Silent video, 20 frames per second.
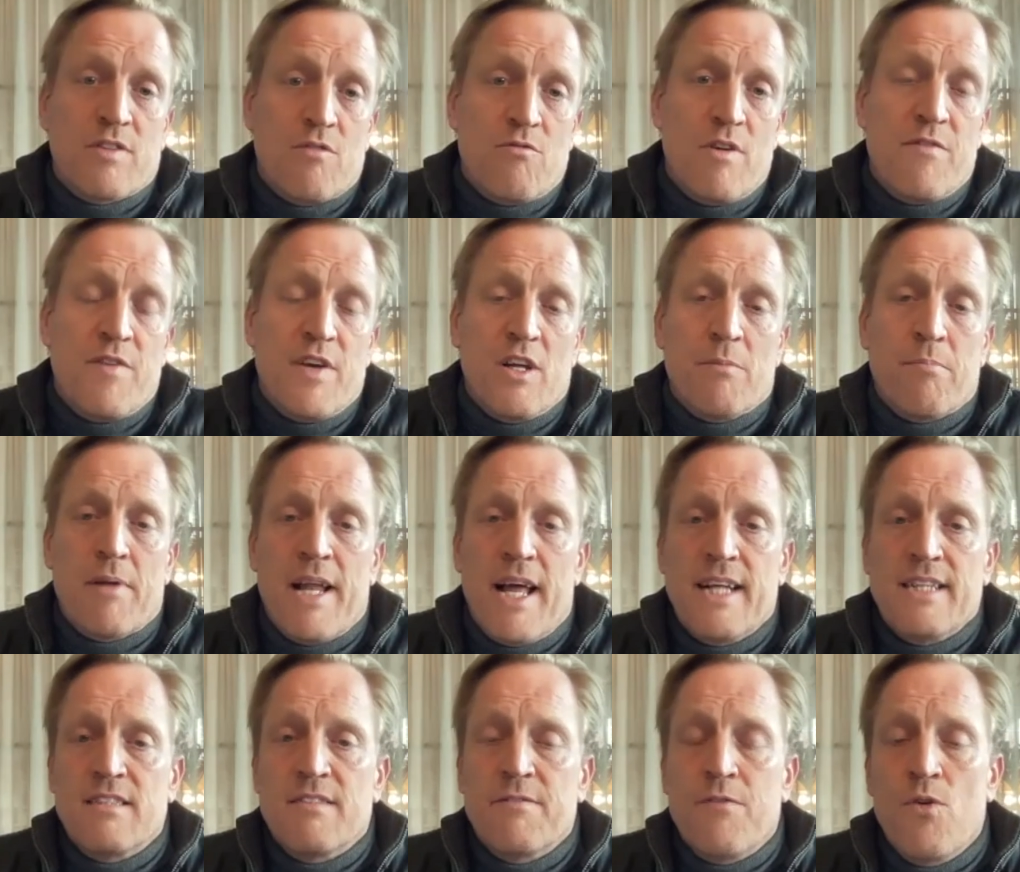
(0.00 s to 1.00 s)
revealed
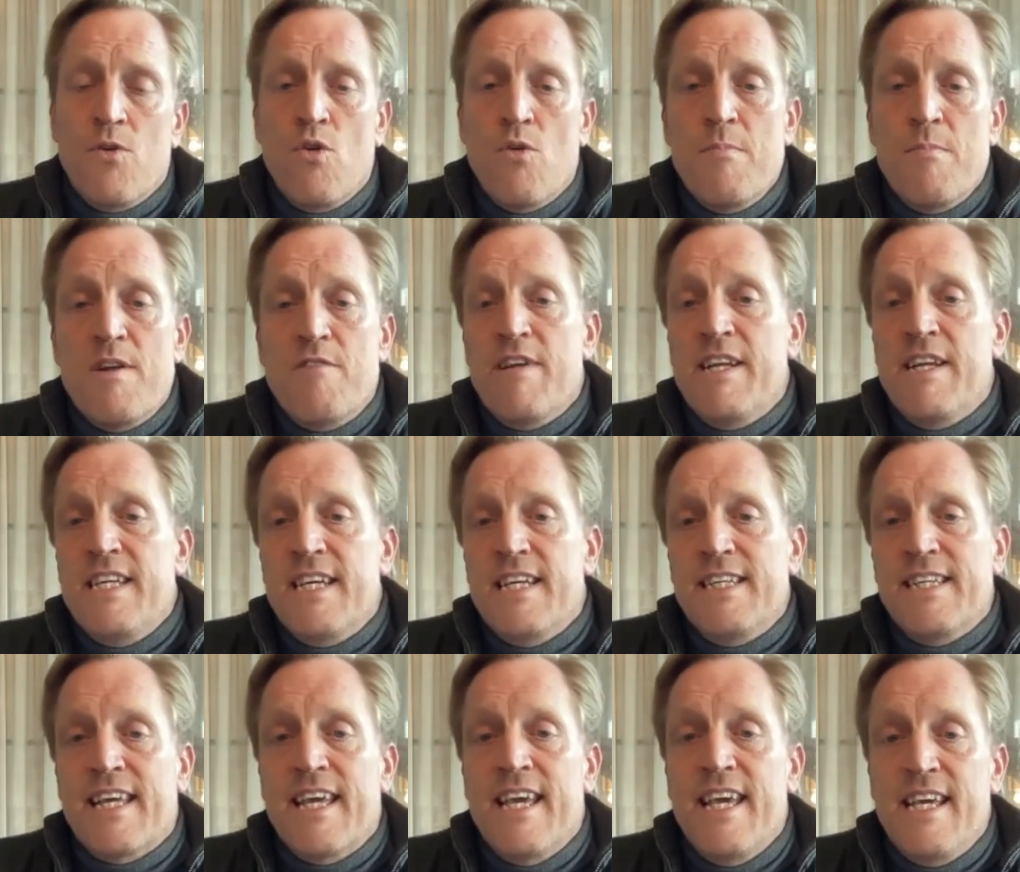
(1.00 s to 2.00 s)
plans for Meridian
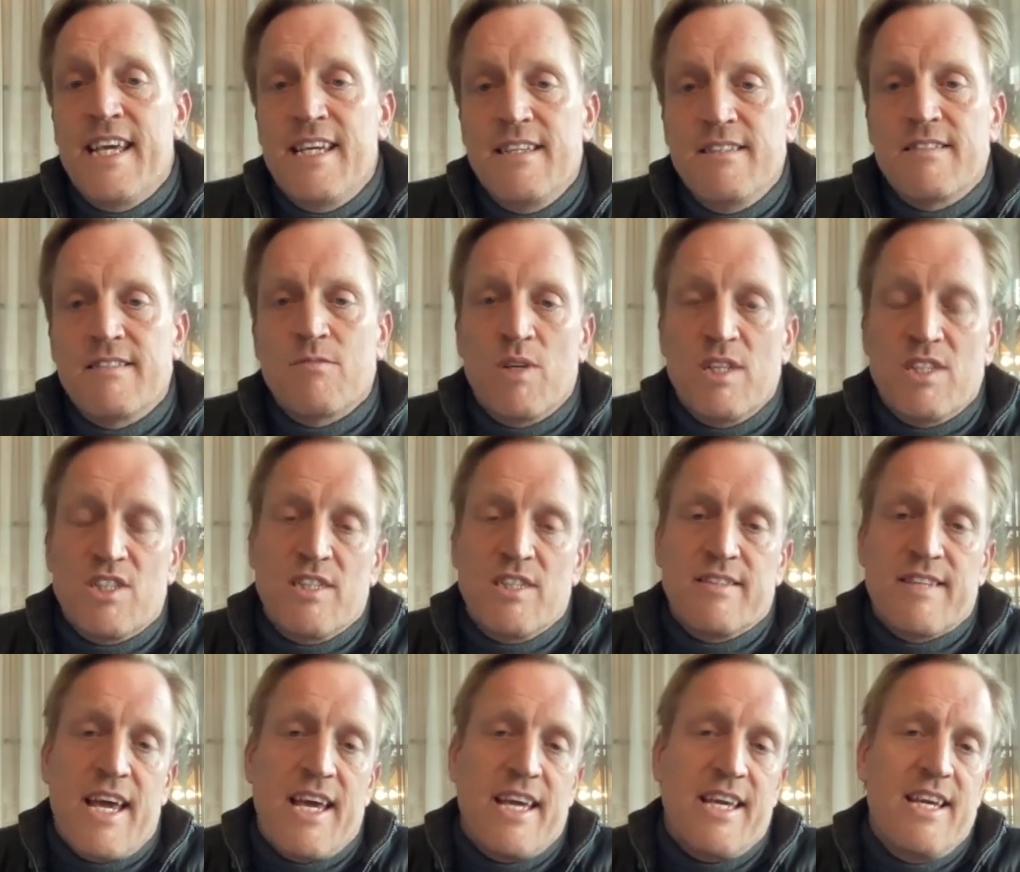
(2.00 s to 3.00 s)
Keys, which
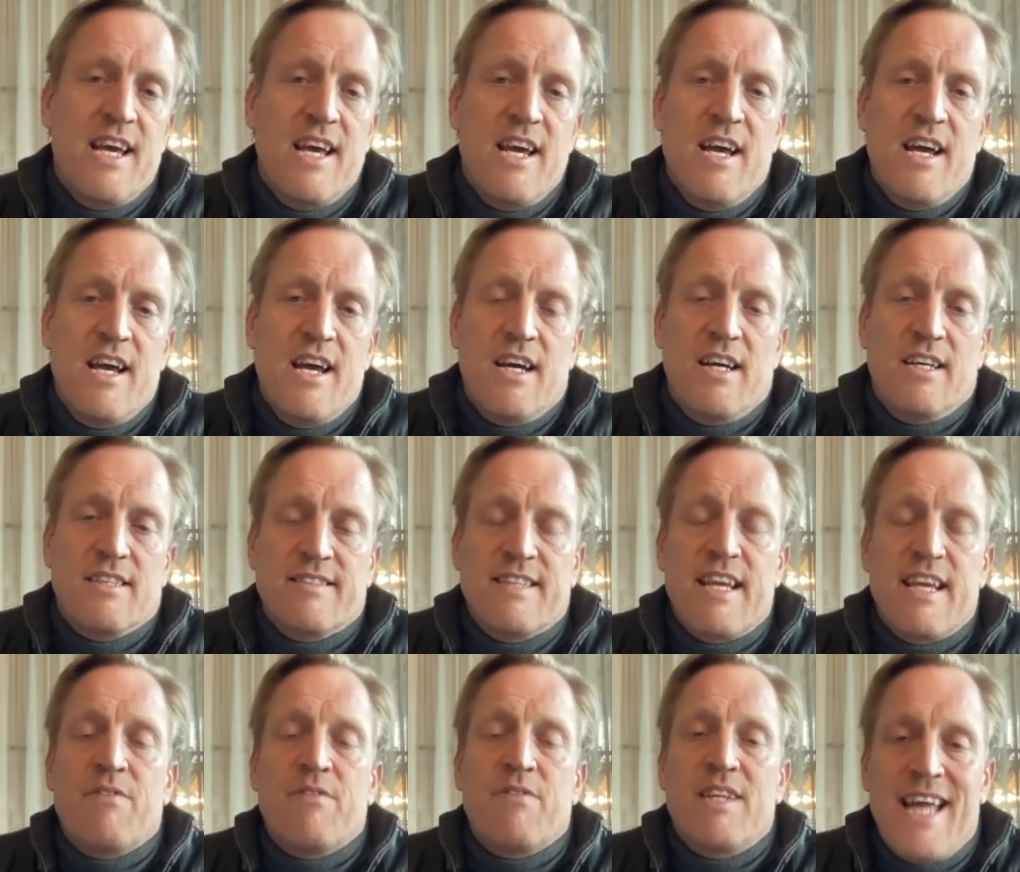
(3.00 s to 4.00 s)
is a
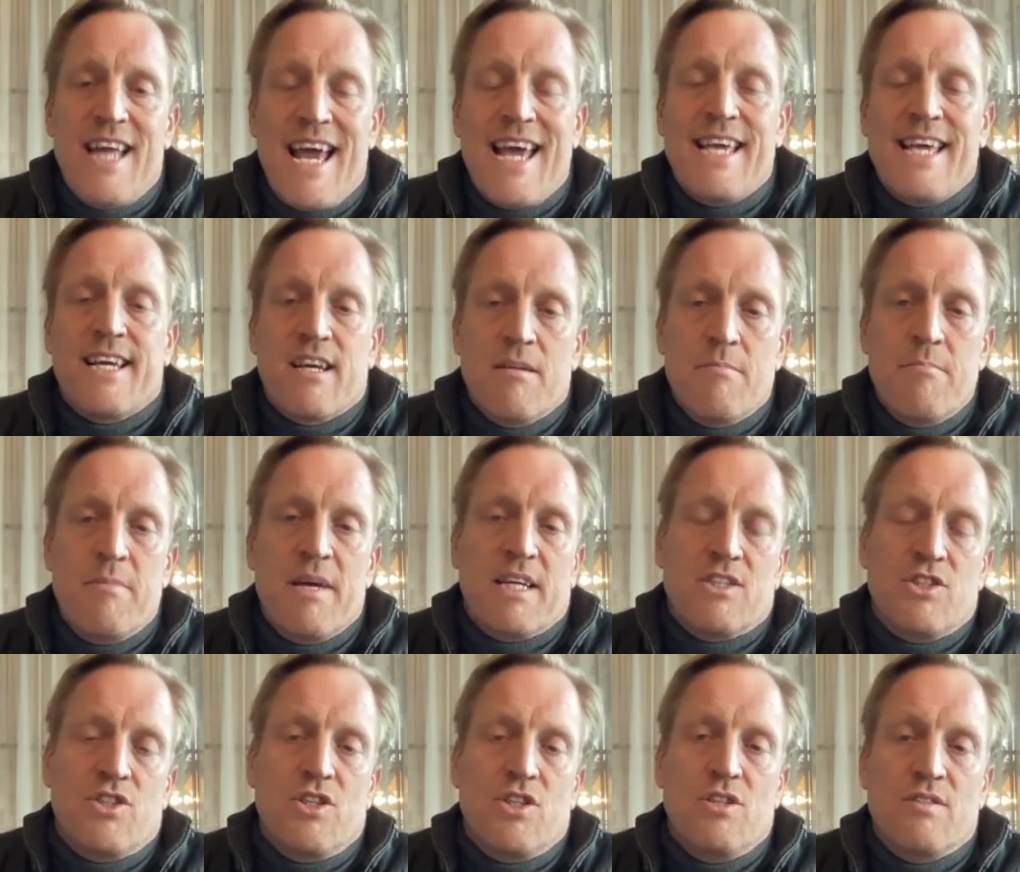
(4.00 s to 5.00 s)
7-acre
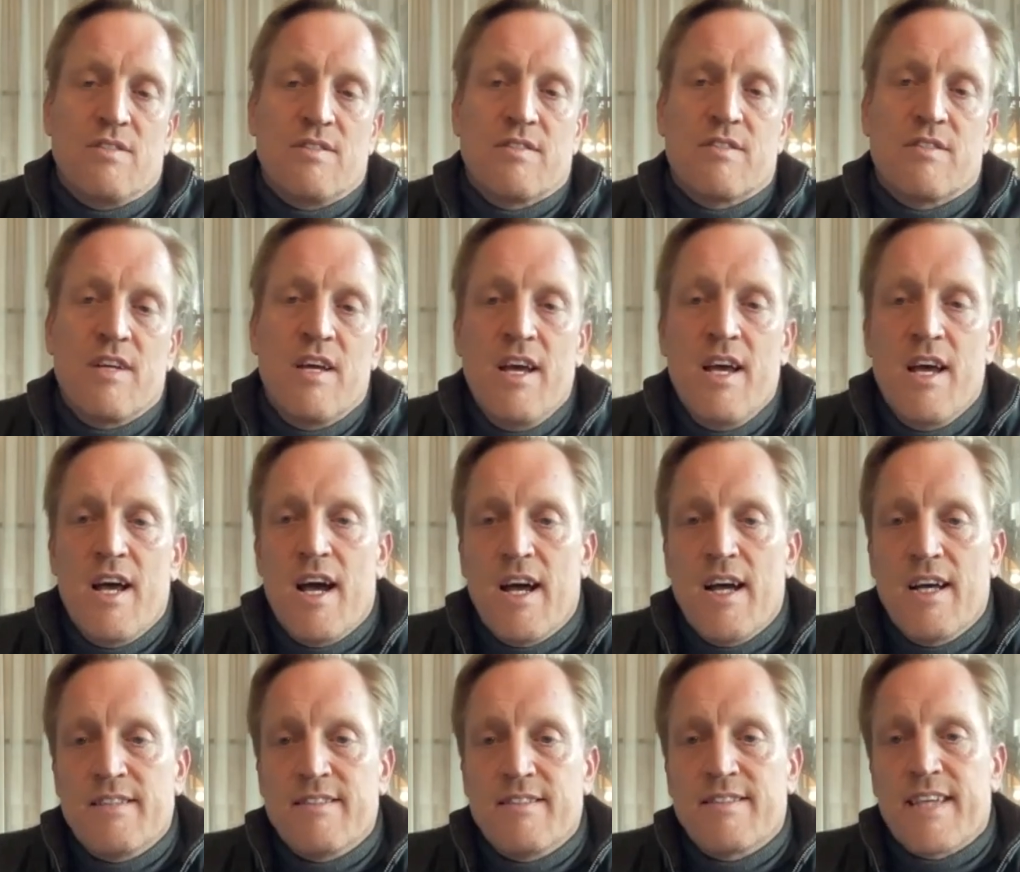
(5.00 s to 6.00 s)
mixed-use
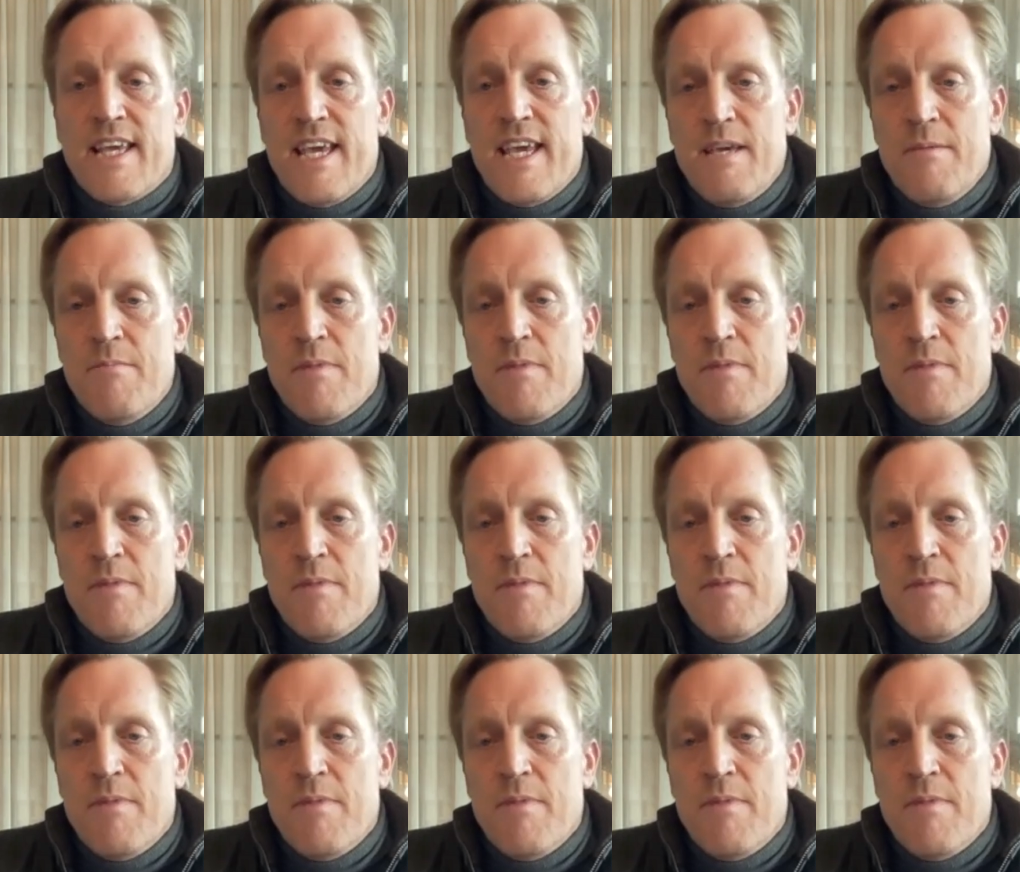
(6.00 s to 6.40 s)
scheme,